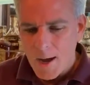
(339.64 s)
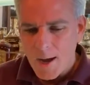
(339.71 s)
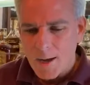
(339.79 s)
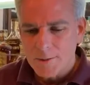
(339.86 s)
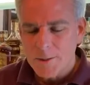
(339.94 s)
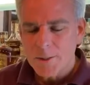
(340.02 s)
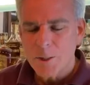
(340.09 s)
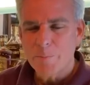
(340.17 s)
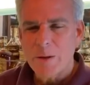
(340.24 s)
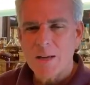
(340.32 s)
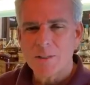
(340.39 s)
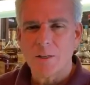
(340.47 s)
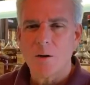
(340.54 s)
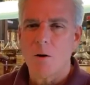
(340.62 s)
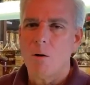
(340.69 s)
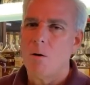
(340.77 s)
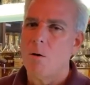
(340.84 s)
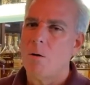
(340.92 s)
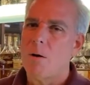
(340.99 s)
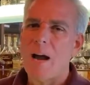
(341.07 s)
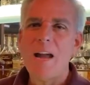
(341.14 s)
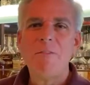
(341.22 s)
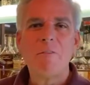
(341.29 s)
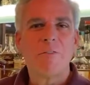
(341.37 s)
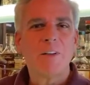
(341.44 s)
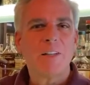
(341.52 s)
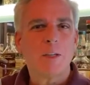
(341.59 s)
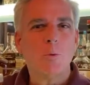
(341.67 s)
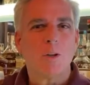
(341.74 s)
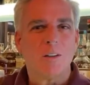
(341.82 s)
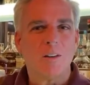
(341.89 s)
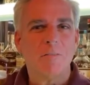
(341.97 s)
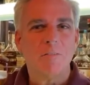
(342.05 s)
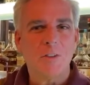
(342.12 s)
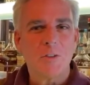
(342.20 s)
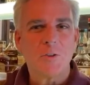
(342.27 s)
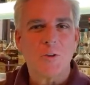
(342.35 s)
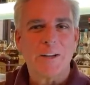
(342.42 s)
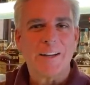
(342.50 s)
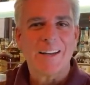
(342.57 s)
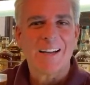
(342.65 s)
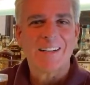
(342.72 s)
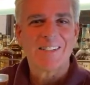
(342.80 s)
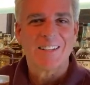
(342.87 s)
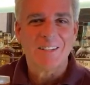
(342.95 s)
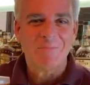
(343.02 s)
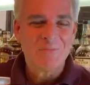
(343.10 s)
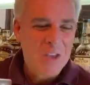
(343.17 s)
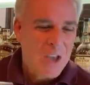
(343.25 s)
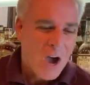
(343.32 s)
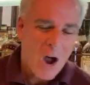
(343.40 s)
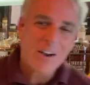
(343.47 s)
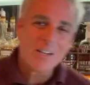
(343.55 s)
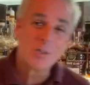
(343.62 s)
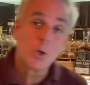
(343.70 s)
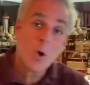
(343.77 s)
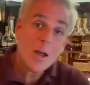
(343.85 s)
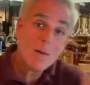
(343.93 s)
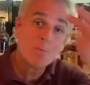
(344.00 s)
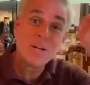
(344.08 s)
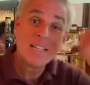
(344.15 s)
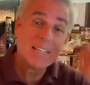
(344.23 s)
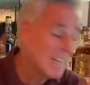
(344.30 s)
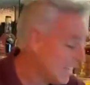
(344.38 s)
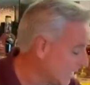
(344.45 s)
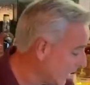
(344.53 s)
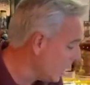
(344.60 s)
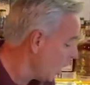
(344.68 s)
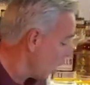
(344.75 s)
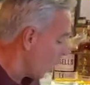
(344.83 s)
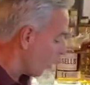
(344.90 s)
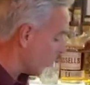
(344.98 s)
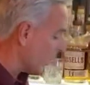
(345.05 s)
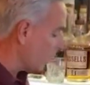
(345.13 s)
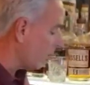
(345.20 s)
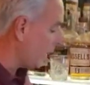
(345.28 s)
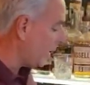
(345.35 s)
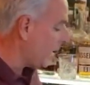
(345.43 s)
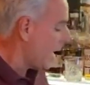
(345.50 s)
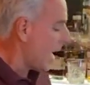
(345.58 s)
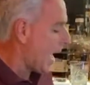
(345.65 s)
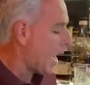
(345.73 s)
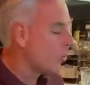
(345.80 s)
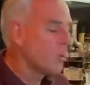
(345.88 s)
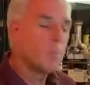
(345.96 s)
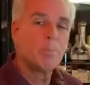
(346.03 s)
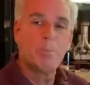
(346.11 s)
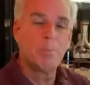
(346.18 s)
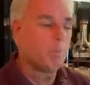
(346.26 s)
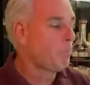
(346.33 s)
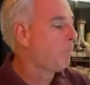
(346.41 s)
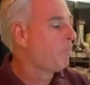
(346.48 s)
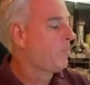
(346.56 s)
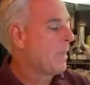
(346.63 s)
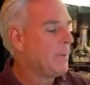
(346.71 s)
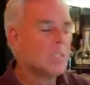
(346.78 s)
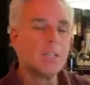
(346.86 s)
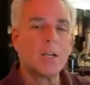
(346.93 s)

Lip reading: since his passing. Oh, I have a feeling he would love this drink, actually. All right, so go ahead and bring the kitties in. We're going to read How to Babysit a